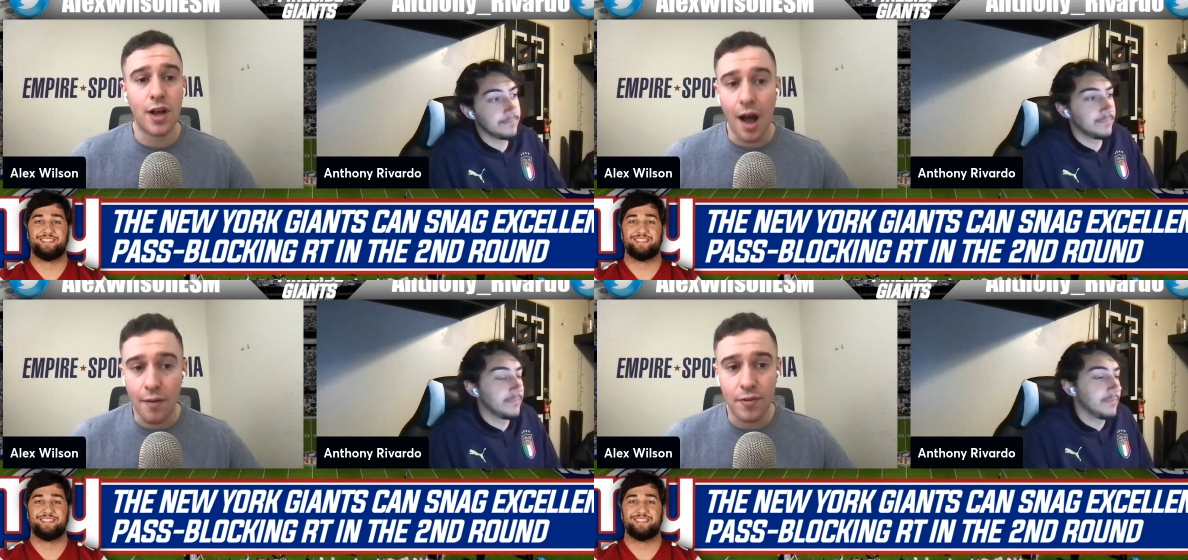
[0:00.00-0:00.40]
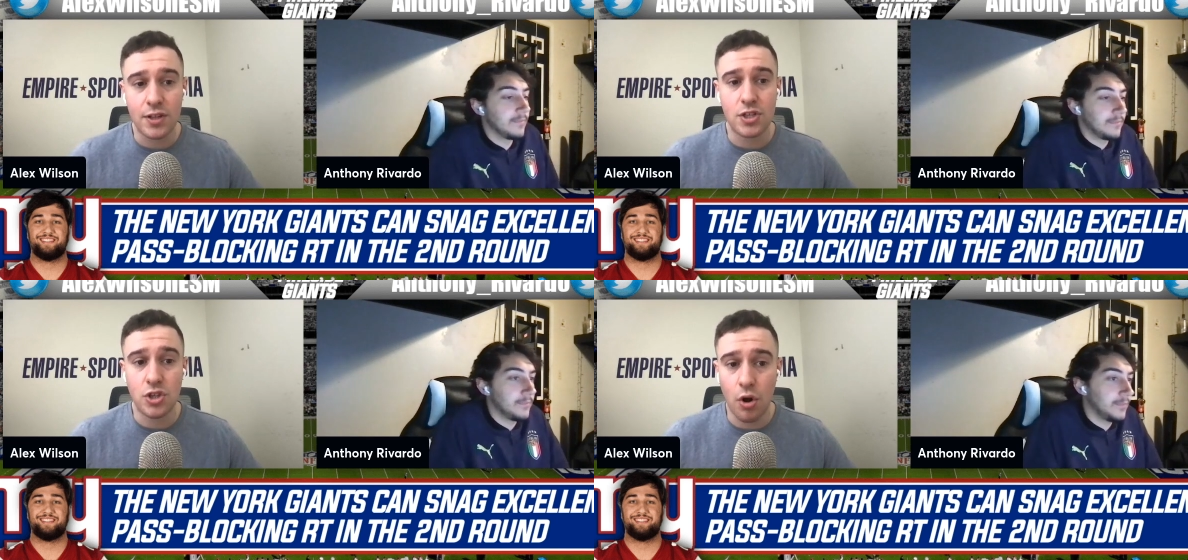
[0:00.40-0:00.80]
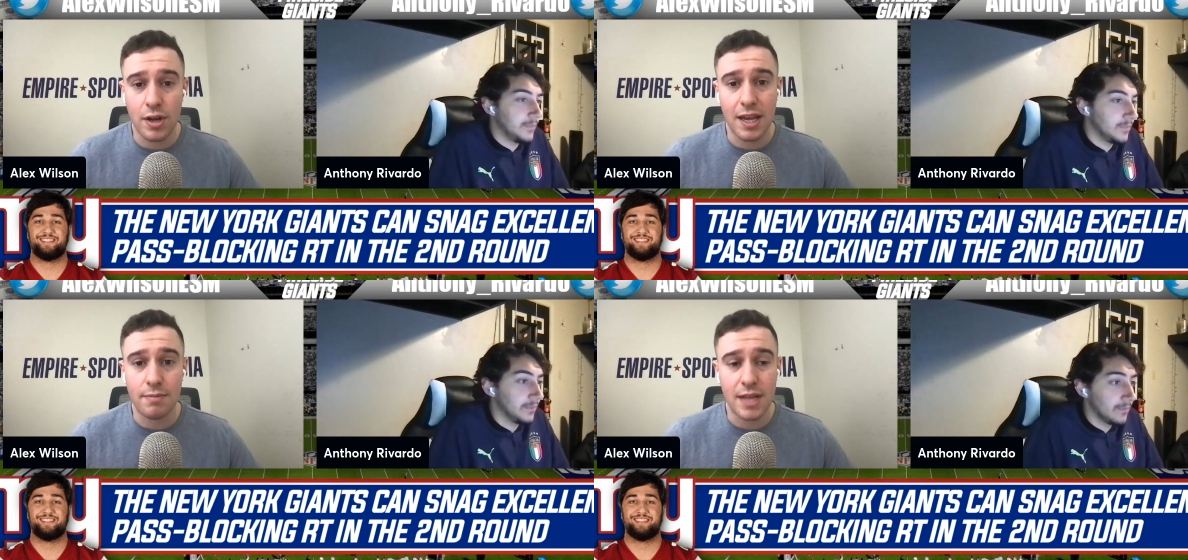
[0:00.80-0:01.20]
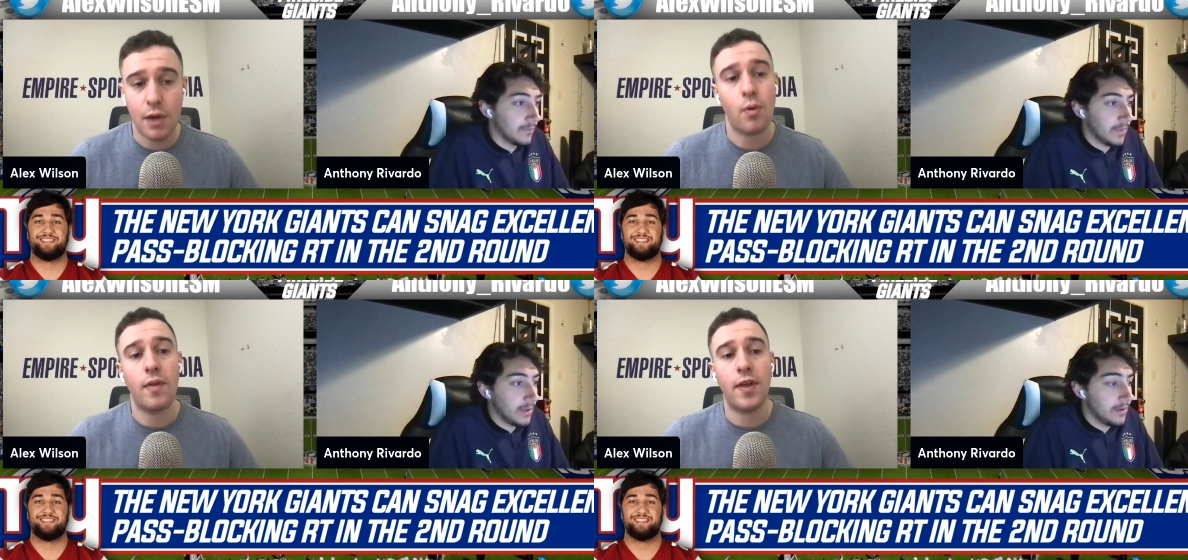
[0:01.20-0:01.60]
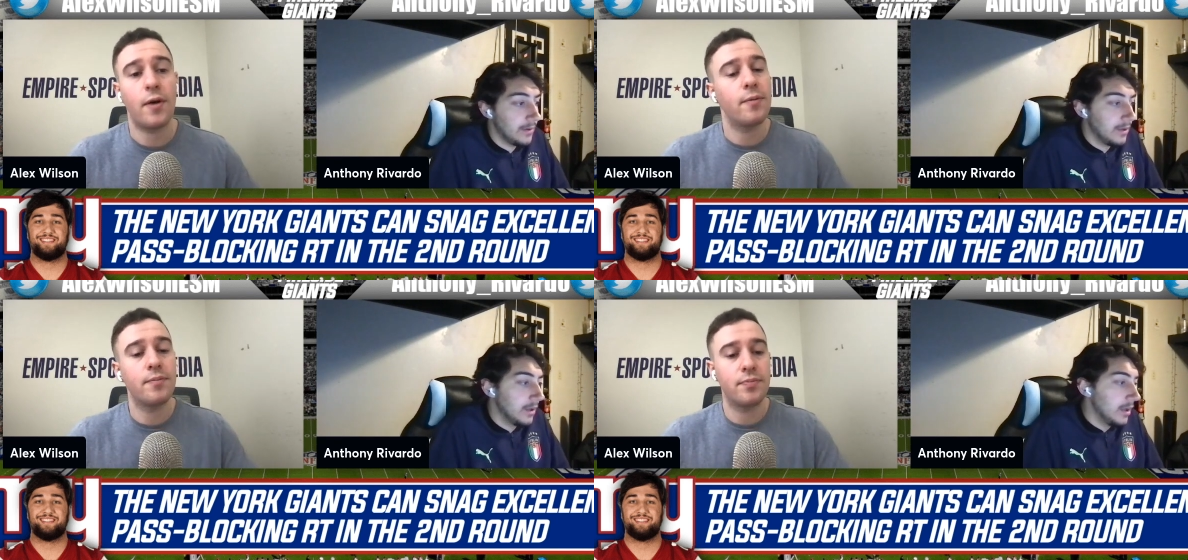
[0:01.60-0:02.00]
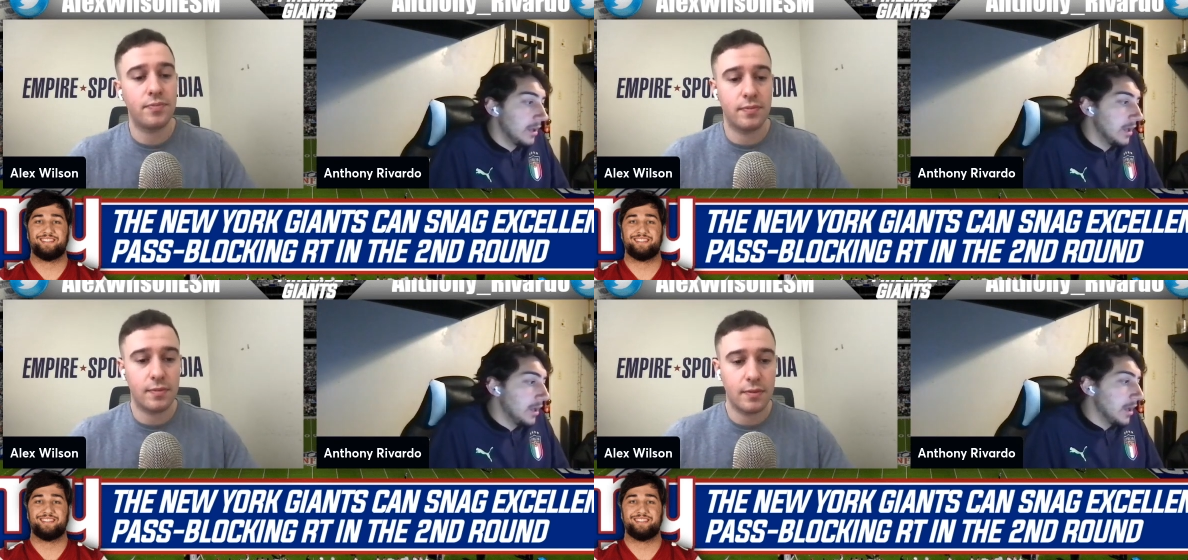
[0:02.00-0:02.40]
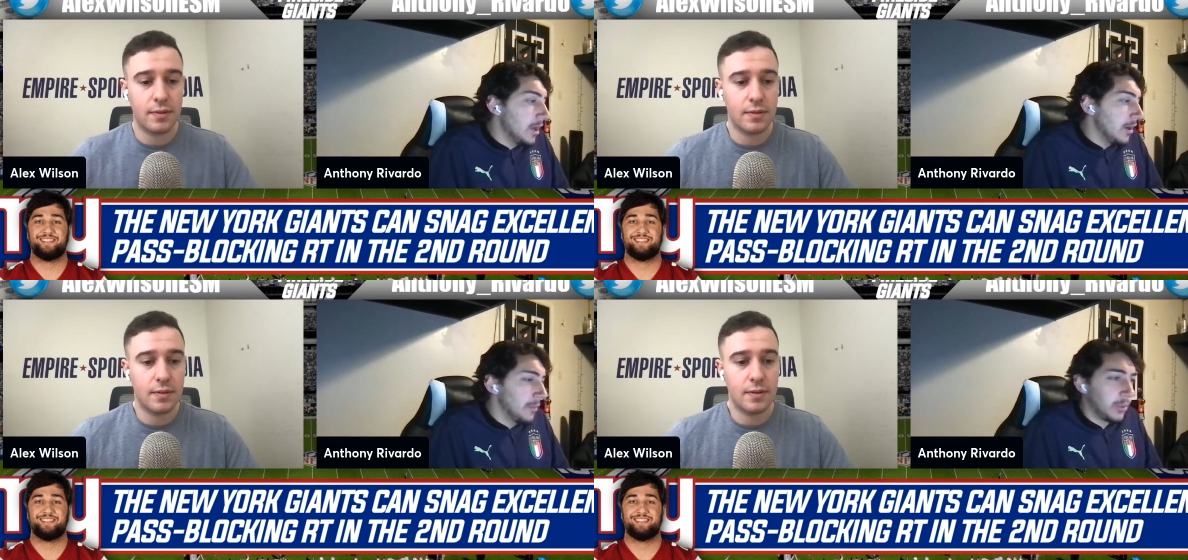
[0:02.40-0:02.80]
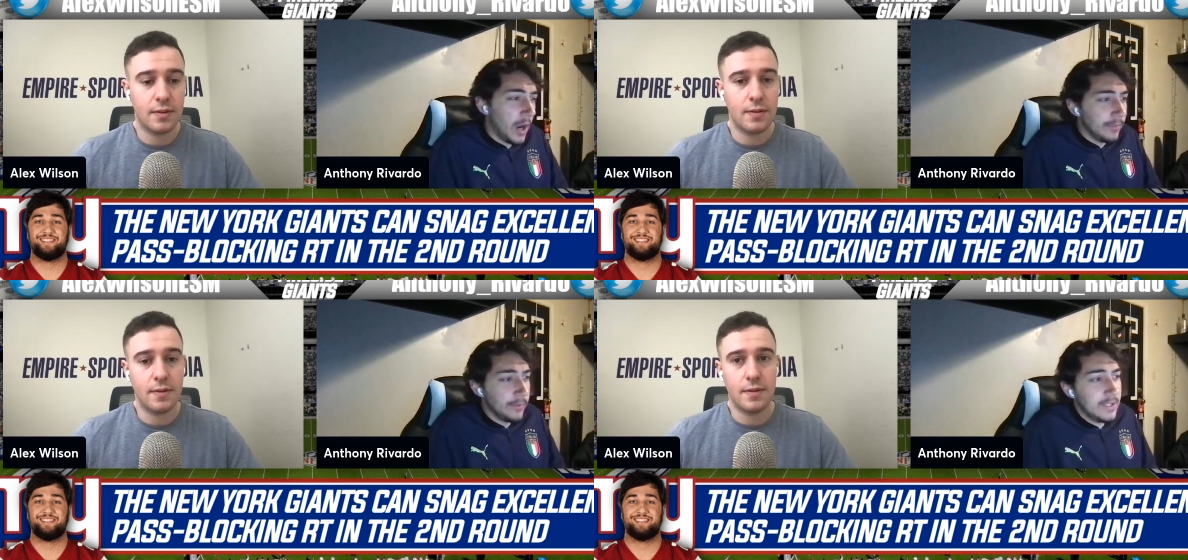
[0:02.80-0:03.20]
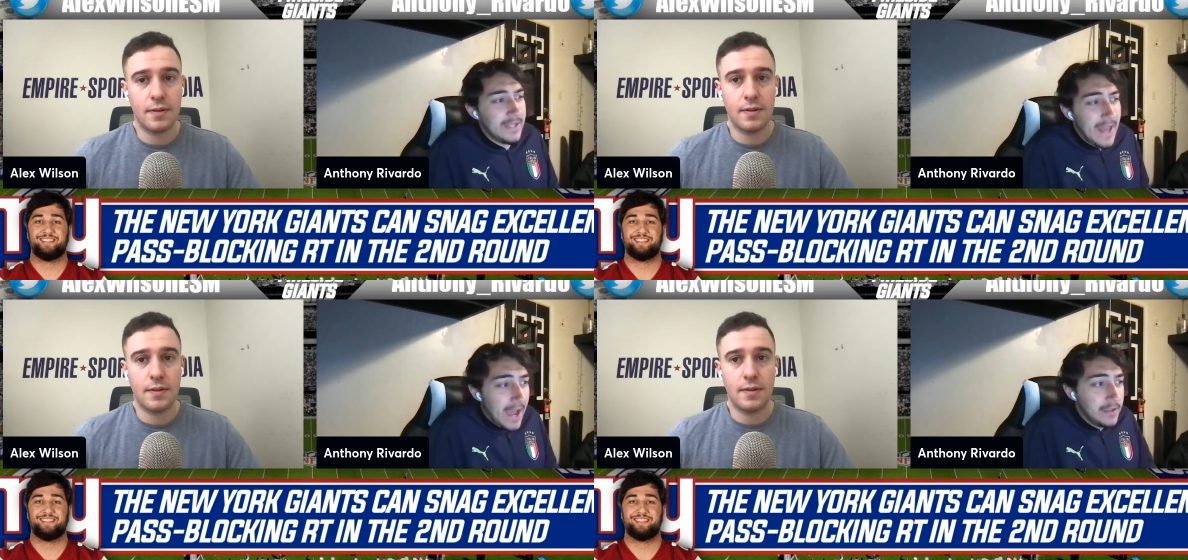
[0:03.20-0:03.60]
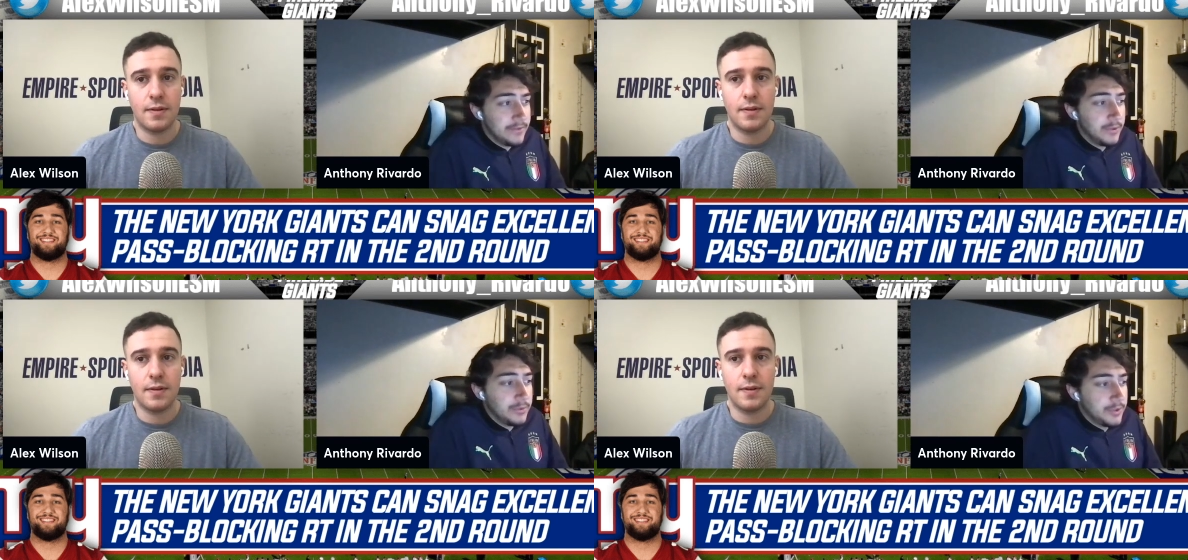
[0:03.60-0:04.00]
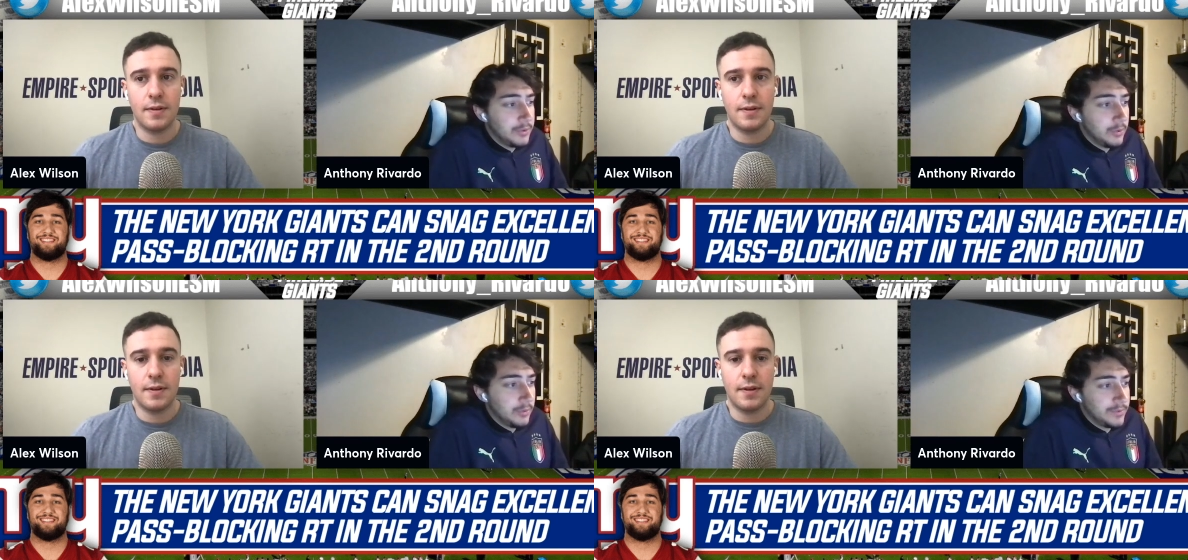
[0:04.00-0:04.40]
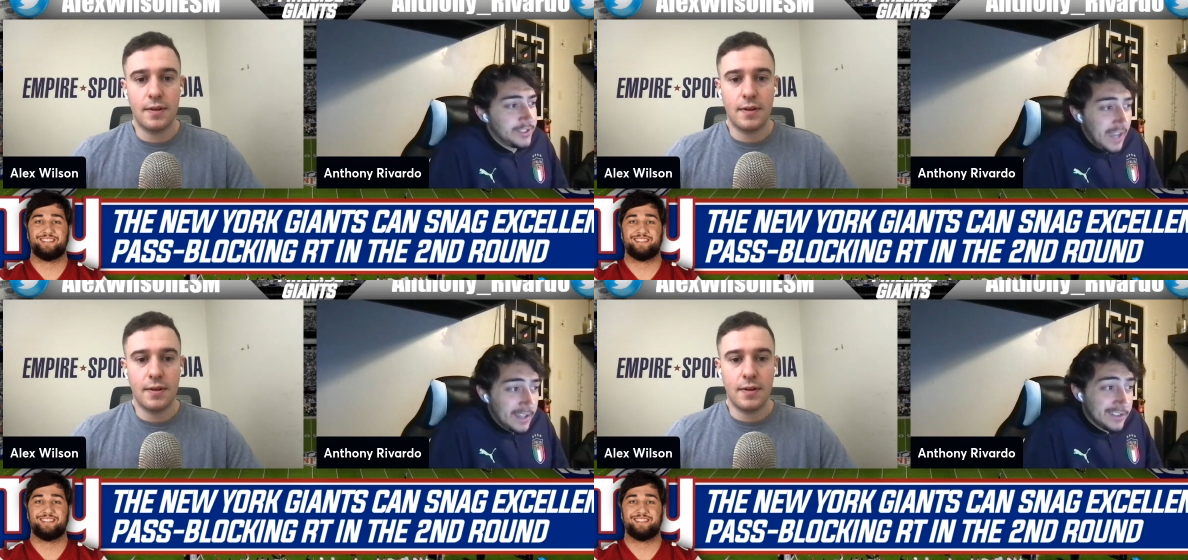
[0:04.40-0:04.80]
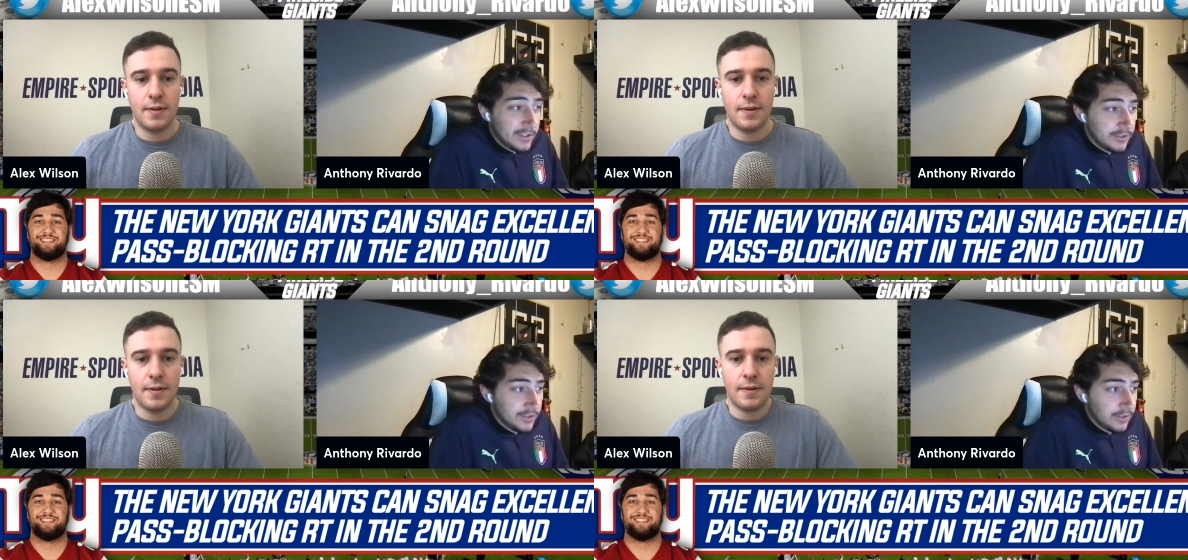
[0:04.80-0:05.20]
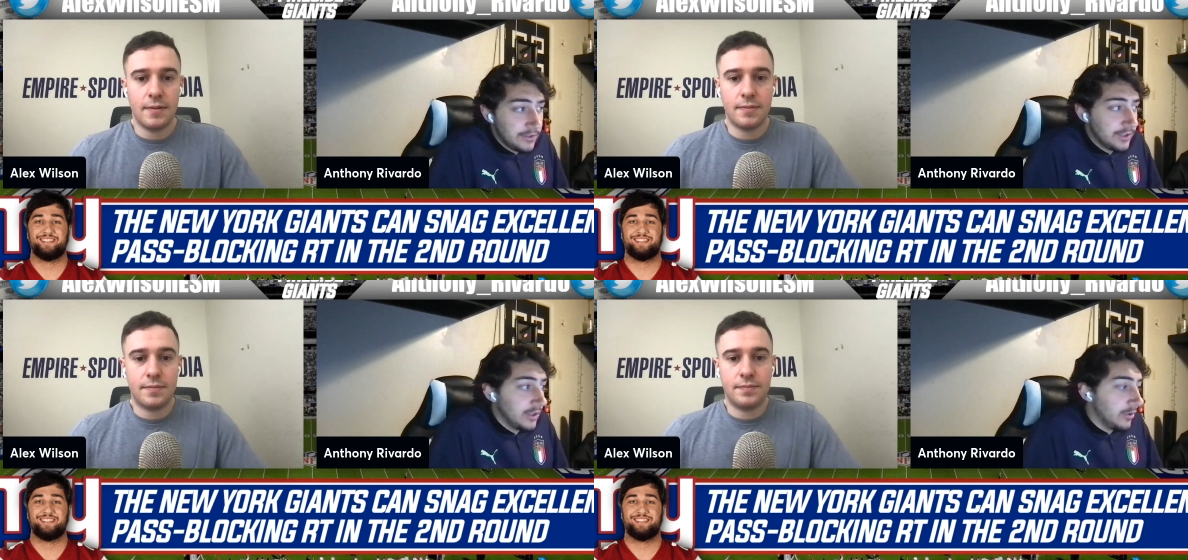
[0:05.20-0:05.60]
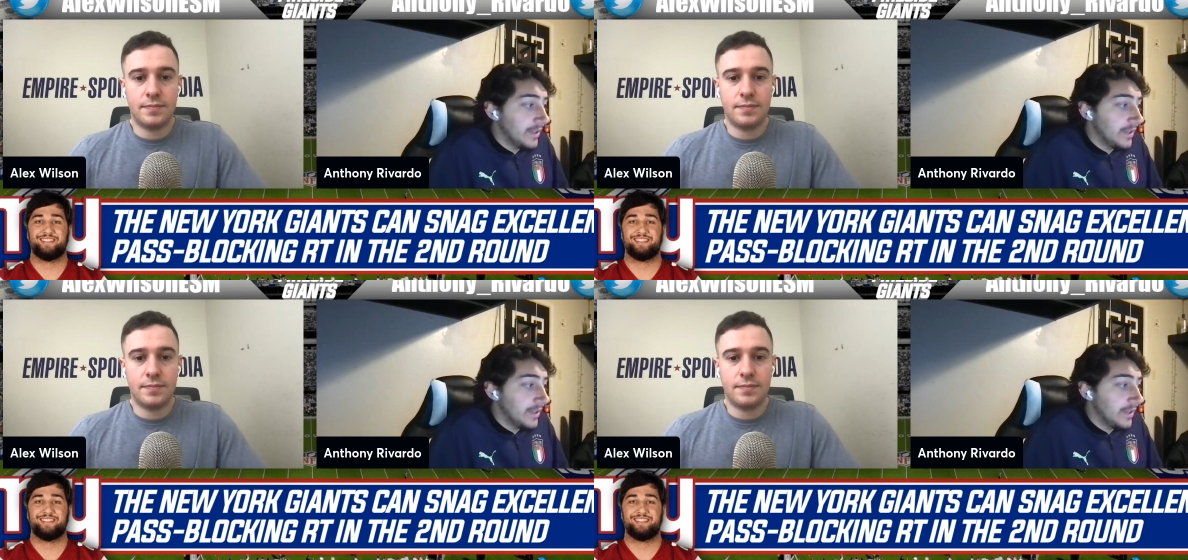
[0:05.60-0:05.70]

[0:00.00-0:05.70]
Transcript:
Speaker 1: confident starting him day one though?
Speaker 2: Probably not due to size concerns. You know,